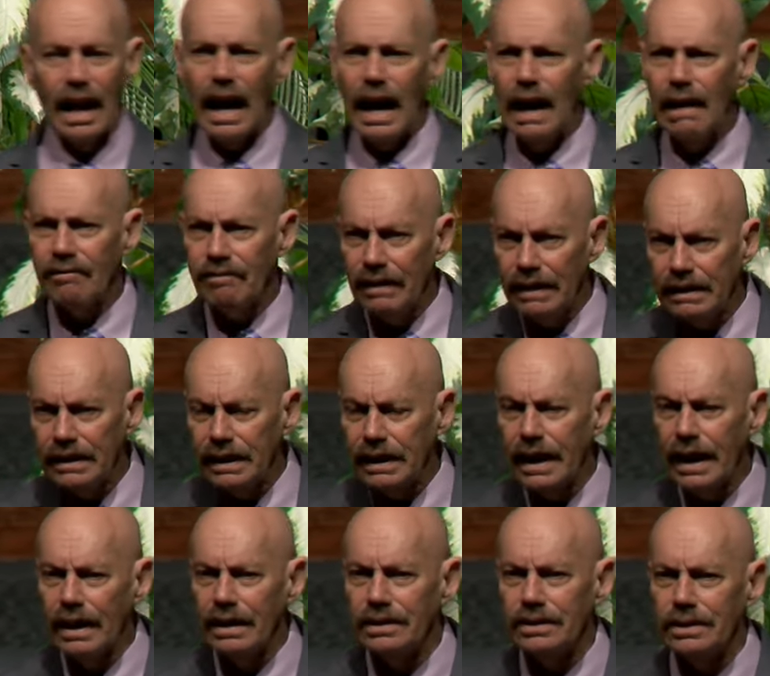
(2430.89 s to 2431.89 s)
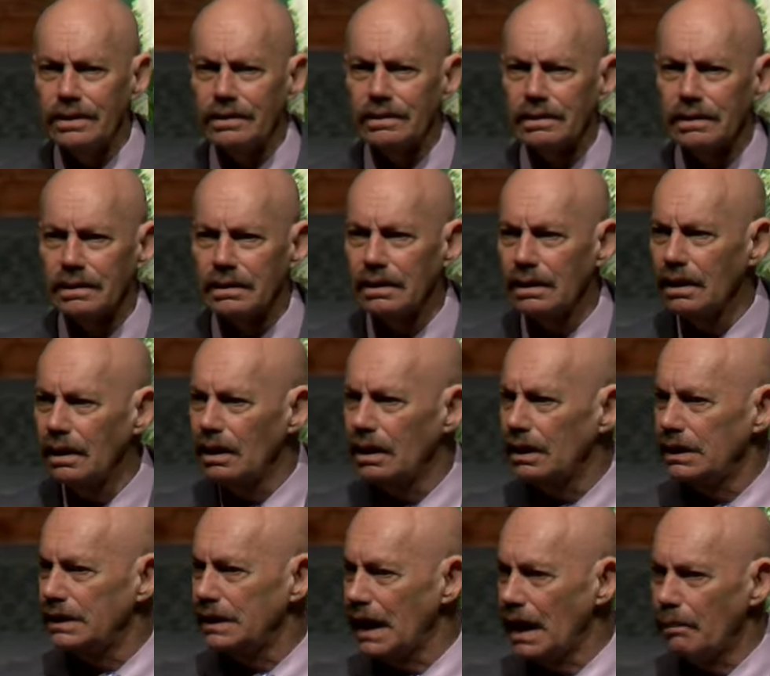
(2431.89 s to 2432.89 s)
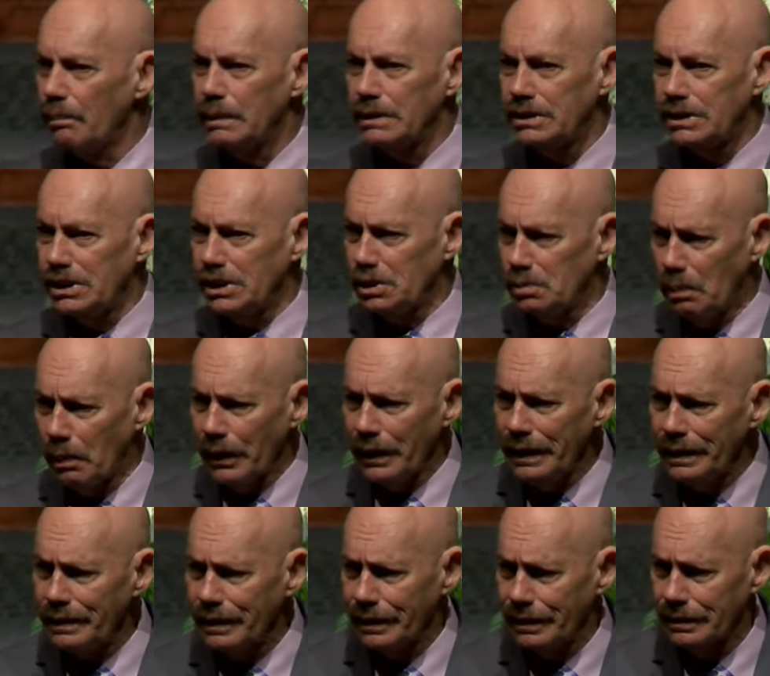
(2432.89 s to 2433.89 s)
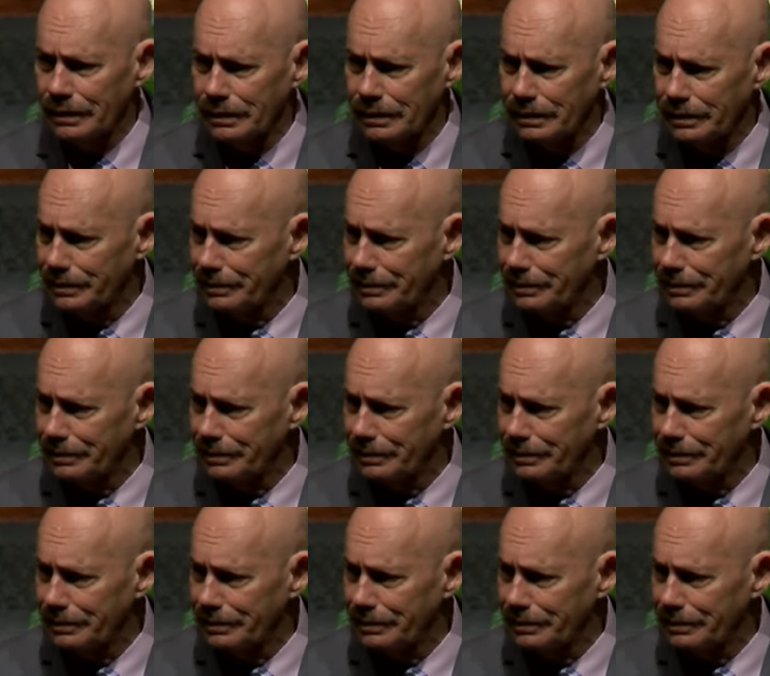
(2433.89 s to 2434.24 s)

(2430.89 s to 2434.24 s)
I vindicate you. Yeah, but she's breathing.